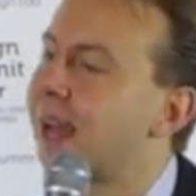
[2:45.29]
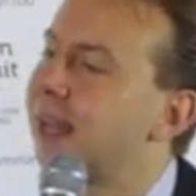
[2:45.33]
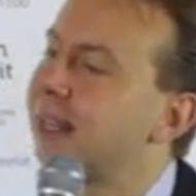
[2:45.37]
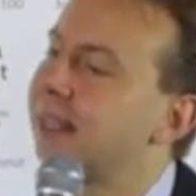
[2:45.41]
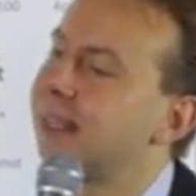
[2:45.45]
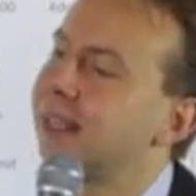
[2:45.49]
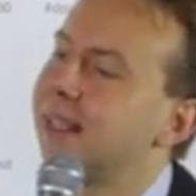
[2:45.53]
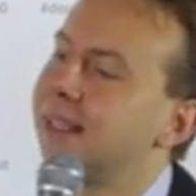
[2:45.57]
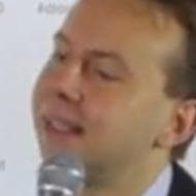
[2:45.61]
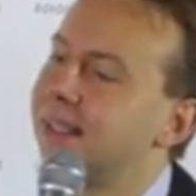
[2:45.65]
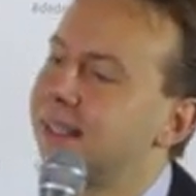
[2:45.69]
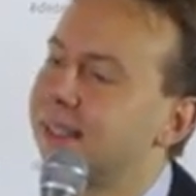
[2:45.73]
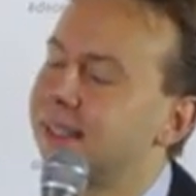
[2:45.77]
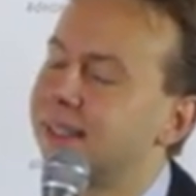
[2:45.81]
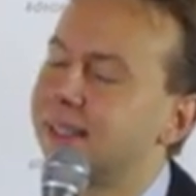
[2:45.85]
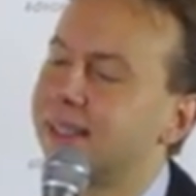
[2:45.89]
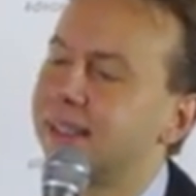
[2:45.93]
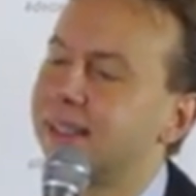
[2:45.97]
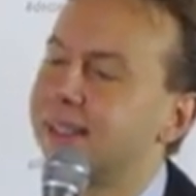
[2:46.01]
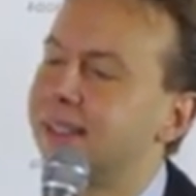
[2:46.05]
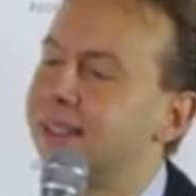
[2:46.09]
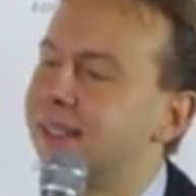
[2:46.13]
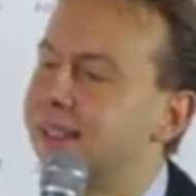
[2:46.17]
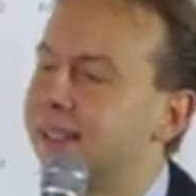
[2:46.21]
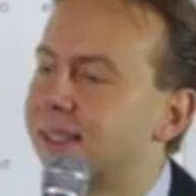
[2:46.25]
And
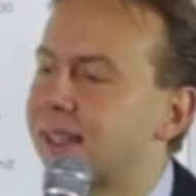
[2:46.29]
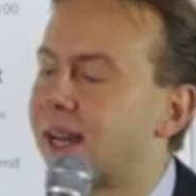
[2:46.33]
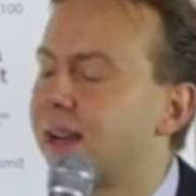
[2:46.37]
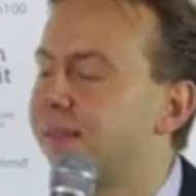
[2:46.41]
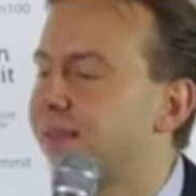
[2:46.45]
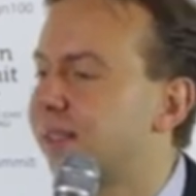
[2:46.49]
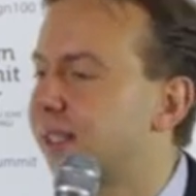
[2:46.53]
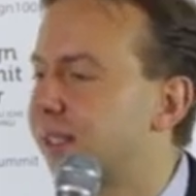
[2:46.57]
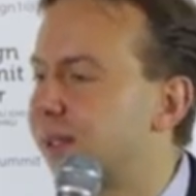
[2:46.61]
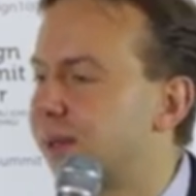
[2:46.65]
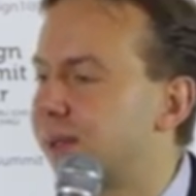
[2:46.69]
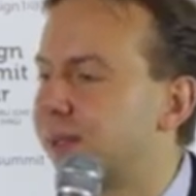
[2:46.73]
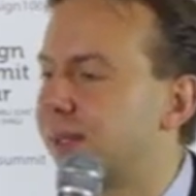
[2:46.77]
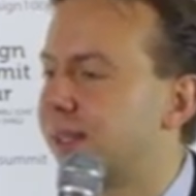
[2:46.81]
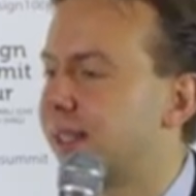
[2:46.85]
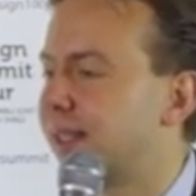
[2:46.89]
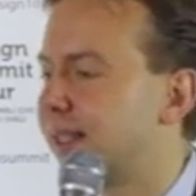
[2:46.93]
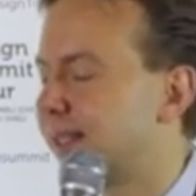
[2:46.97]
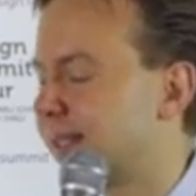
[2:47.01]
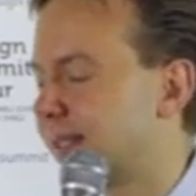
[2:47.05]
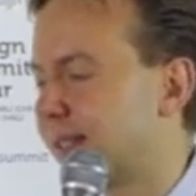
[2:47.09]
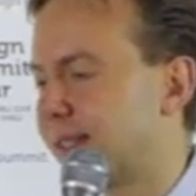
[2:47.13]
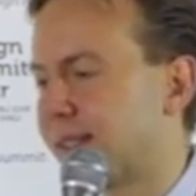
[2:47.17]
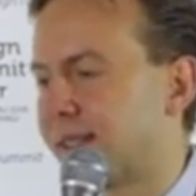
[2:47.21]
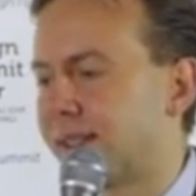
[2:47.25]
in the afternoon
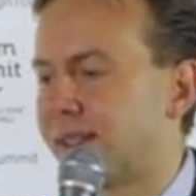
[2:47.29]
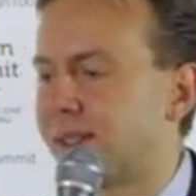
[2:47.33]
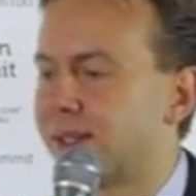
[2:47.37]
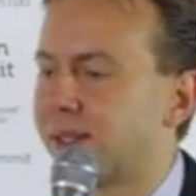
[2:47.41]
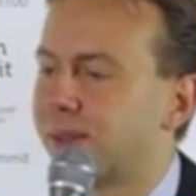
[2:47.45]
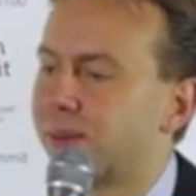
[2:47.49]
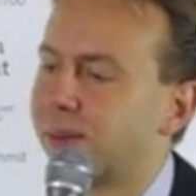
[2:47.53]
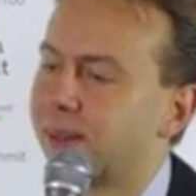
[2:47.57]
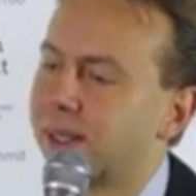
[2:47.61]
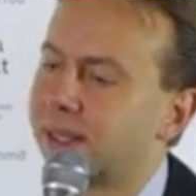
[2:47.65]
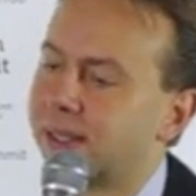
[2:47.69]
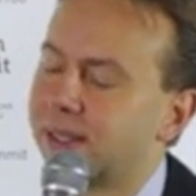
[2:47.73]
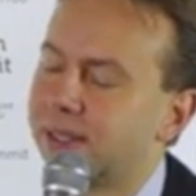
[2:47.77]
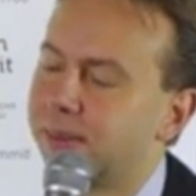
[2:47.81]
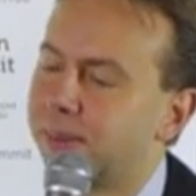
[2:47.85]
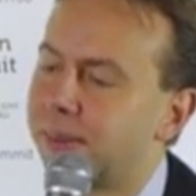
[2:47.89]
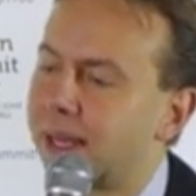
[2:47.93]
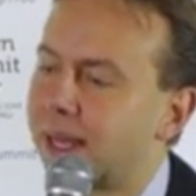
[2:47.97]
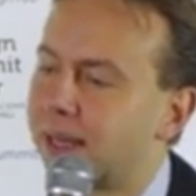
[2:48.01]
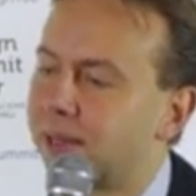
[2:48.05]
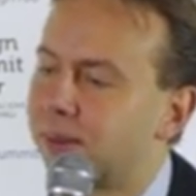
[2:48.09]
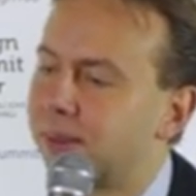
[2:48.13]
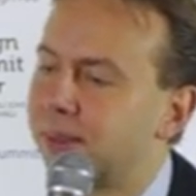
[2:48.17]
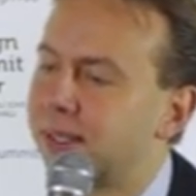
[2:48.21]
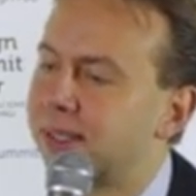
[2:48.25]
is where the
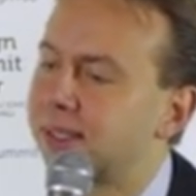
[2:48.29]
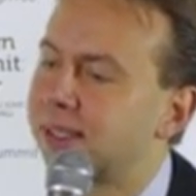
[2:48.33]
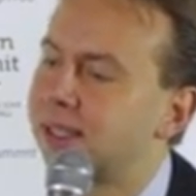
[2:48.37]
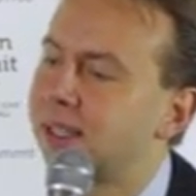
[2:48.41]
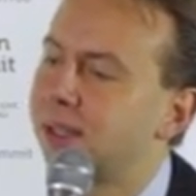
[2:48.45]
bedroom is.